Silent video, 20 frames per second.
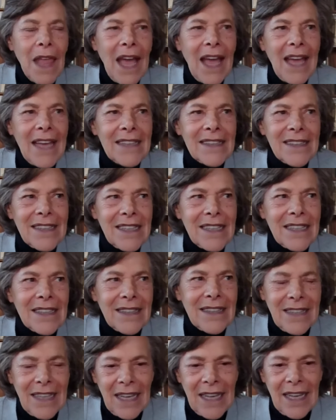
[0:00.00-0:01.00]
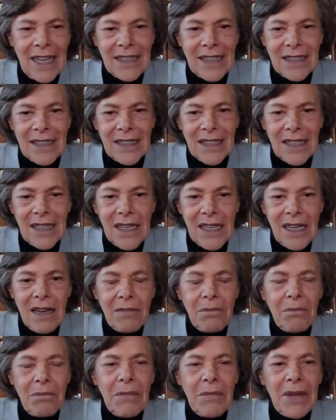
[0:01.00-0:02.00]
I think that
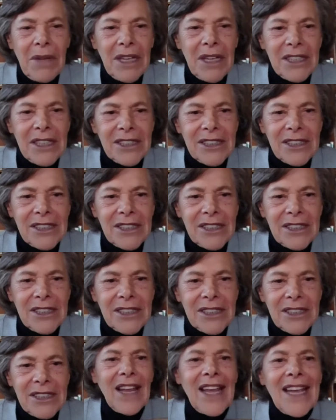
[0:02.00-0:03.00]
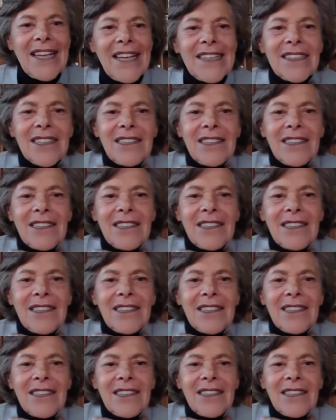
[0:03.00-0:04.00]
much of what I do
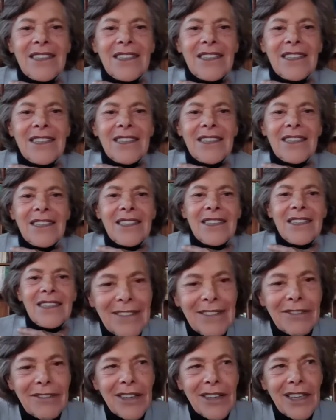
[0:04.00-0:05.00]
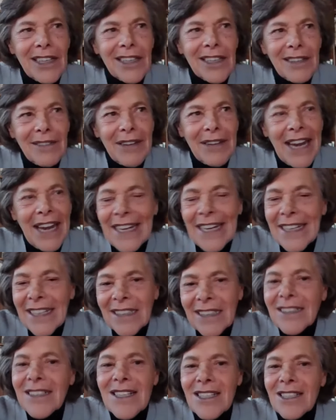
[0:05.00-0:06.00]
actually is very different. I mean,
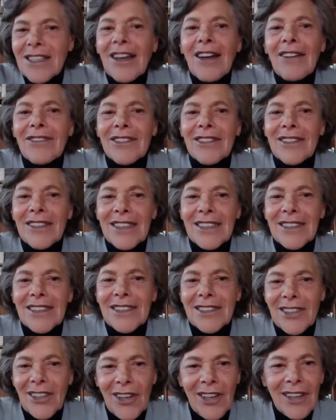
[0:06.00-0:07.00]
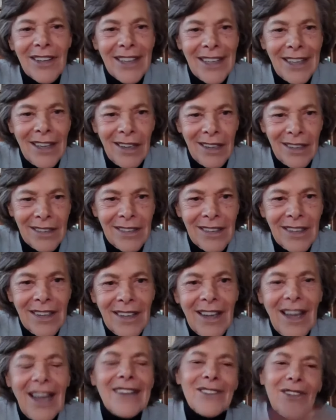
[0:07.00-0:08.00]
I didn't discover this early on.
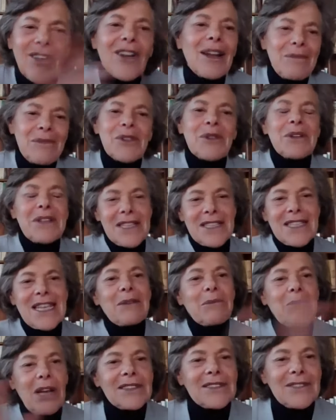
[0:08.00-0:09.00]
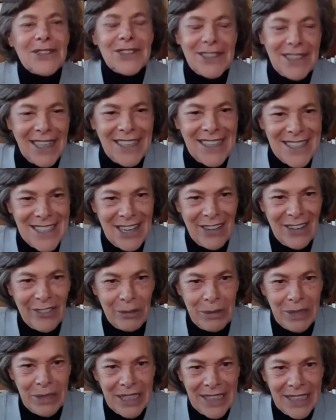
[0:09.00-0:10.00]
I thought I'm doing the same kinds of studies
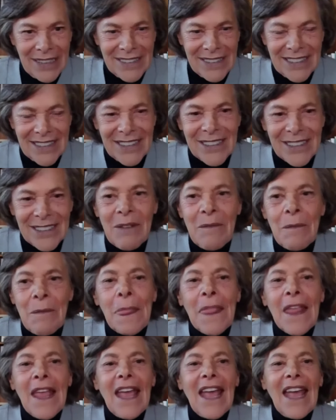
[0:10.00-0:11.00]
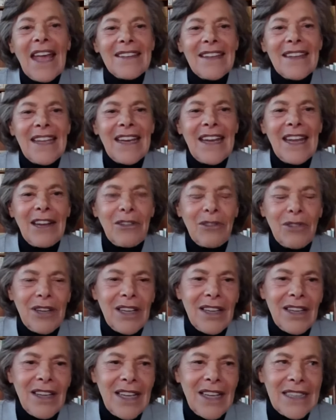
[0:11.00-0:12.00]
everybody else is. And then I
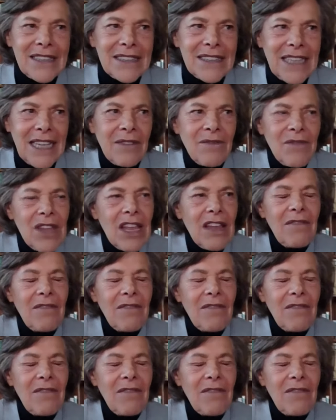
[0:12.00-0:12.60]
realized that